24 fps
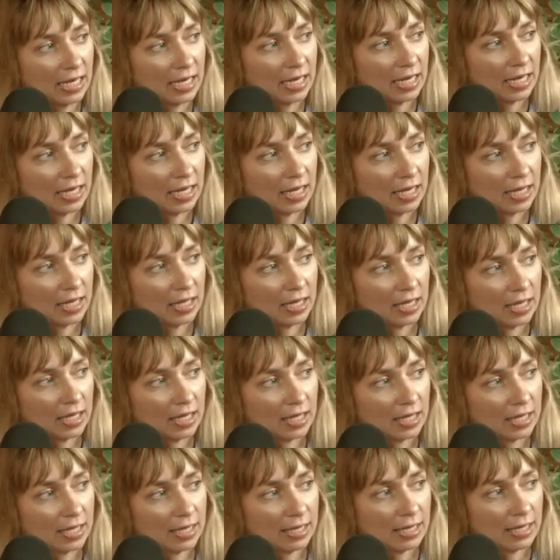
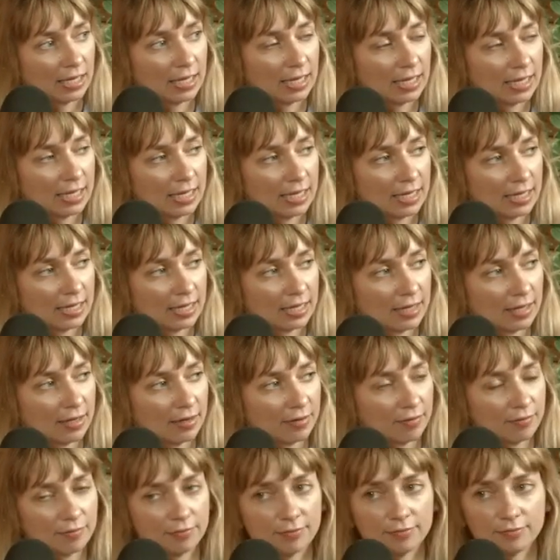
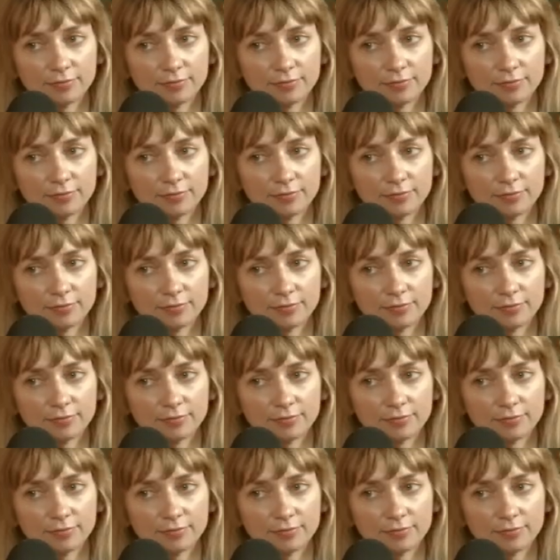(not speaking)